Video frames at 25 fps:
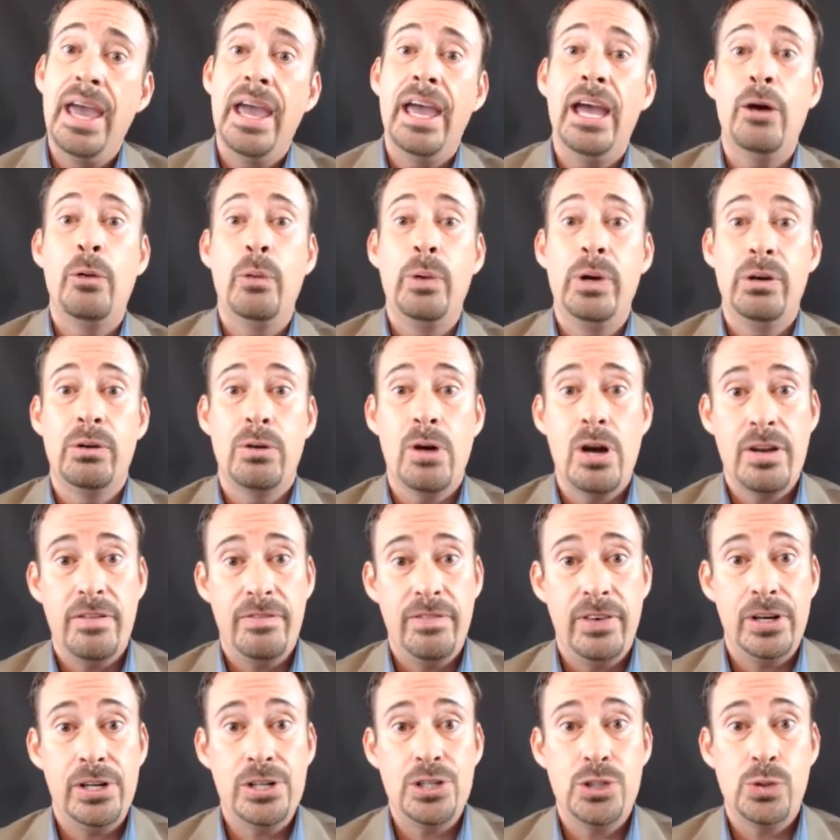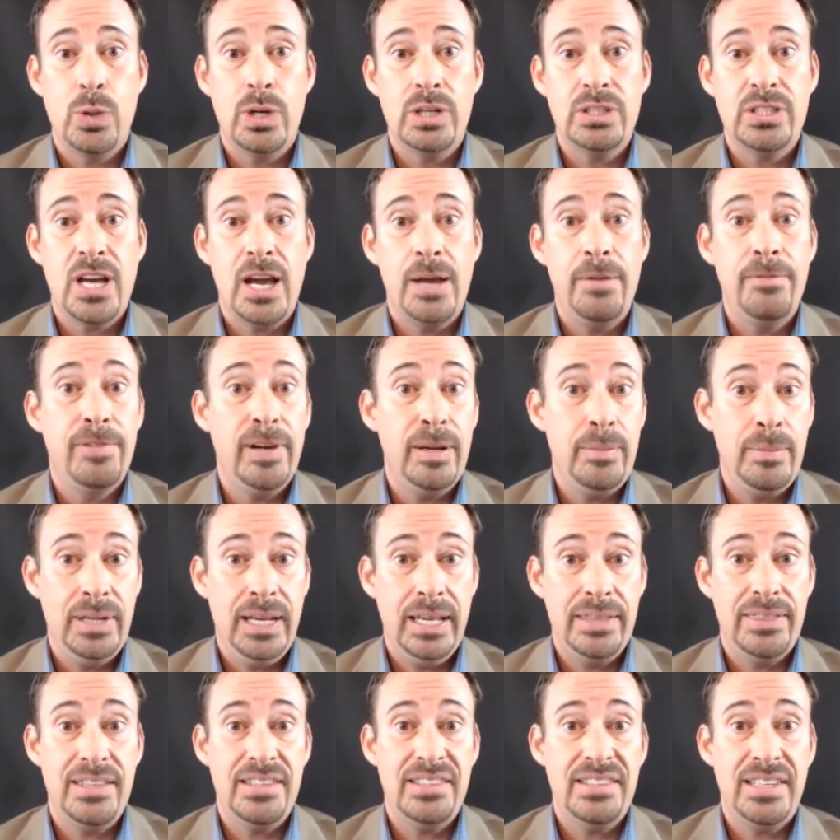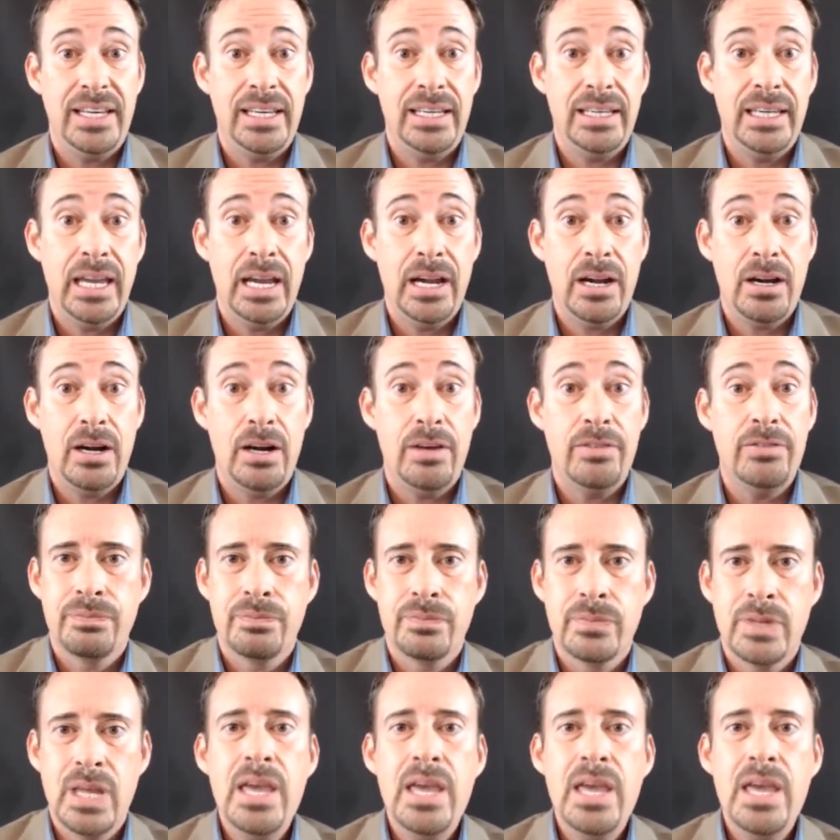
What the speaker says: And we were on a very short time frame to get this taken care of.